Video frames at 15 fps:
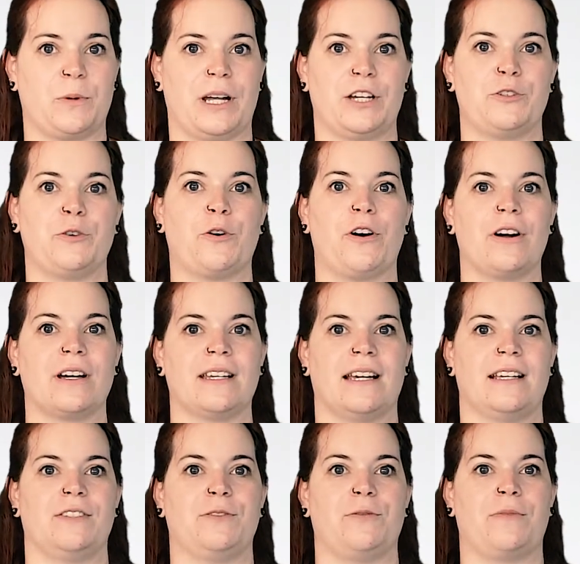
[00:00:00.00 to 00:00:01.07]
way to
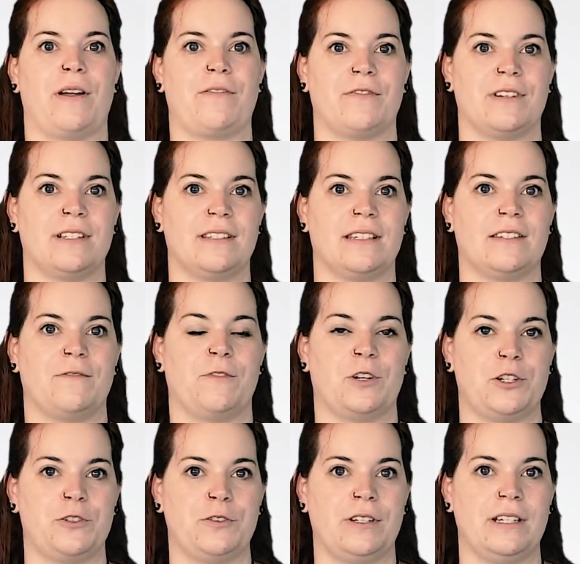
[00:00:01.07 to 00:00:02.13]
organize your references
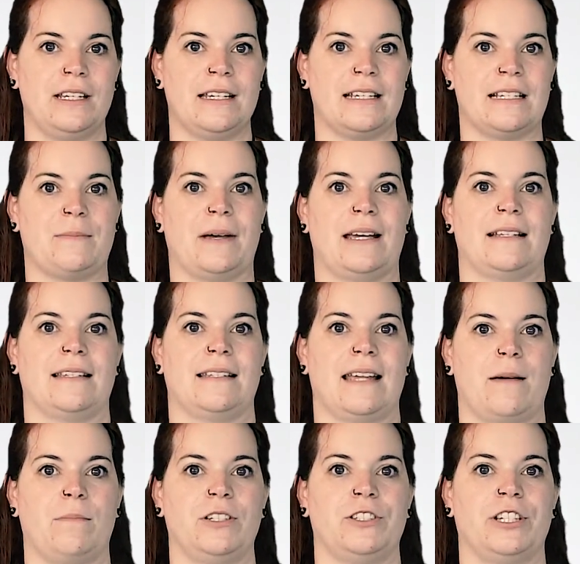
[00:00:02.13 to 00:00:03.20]
virtually is by
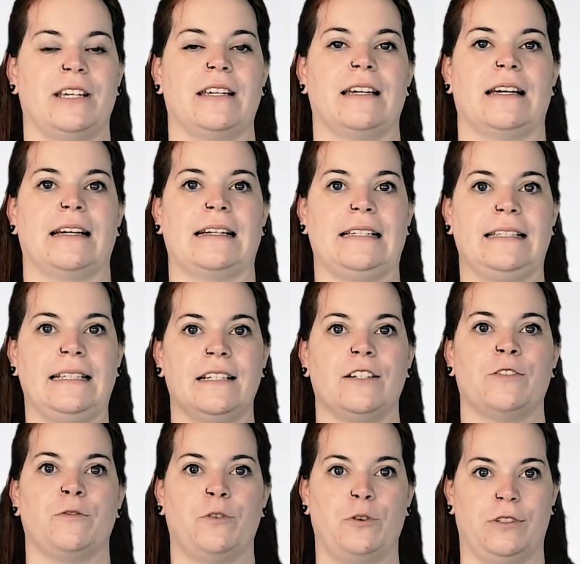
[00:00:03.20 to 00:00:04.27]
establishing a clear
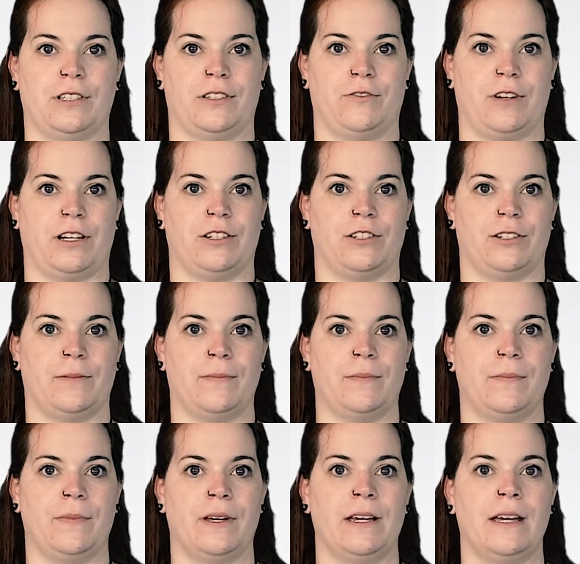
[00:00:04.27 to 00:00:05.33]
folder structure.
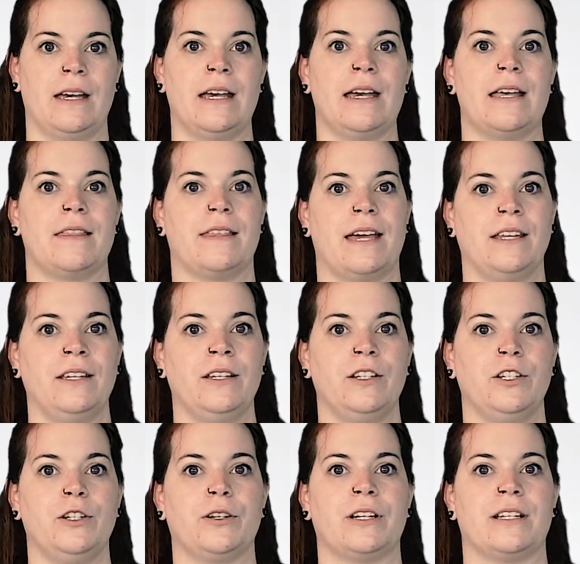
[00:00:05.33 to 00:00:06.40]
Then
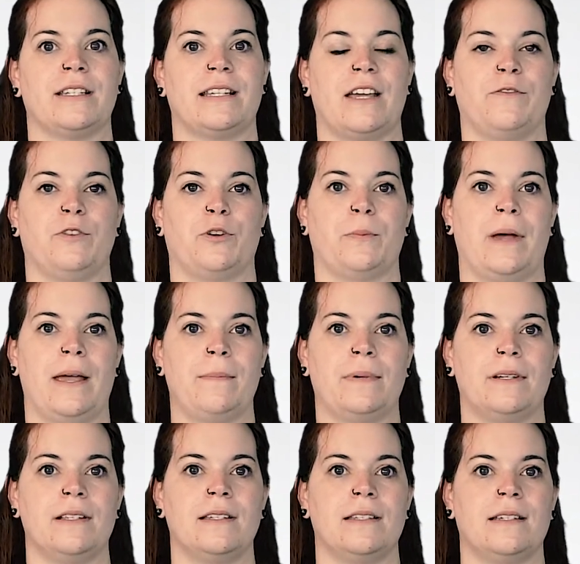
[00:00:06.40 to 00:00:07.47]
you can save your
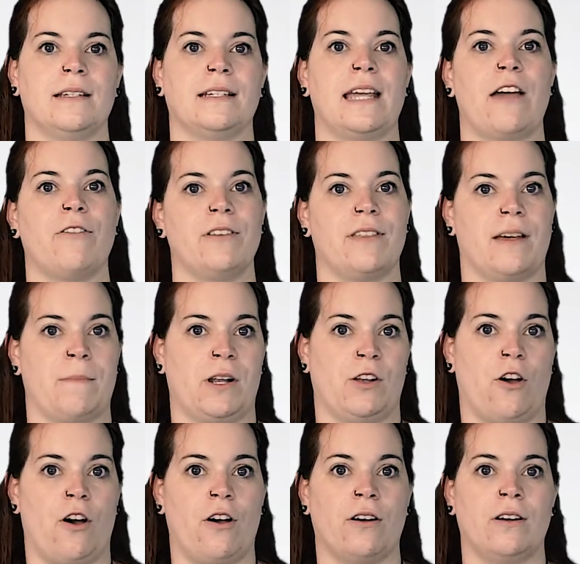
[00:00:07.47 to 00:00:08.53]
papers, carry them
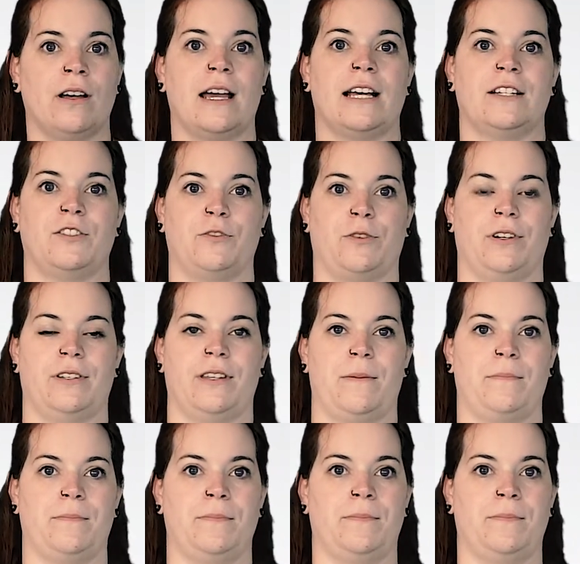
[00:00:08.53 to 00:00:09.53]
along, and sort them.